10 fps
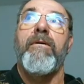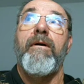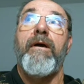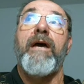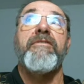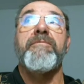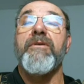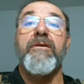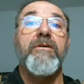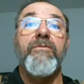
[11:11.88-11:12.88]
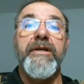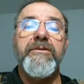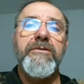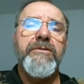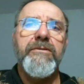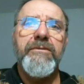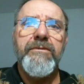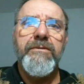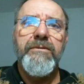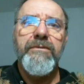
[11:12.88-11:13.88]
Avi Berkowitz,
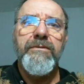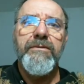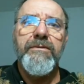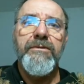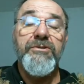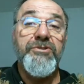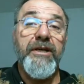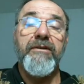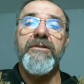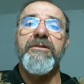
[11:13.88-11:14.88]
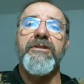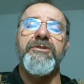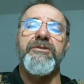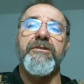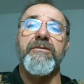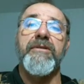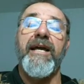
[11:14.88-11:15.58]
Jared Kushner,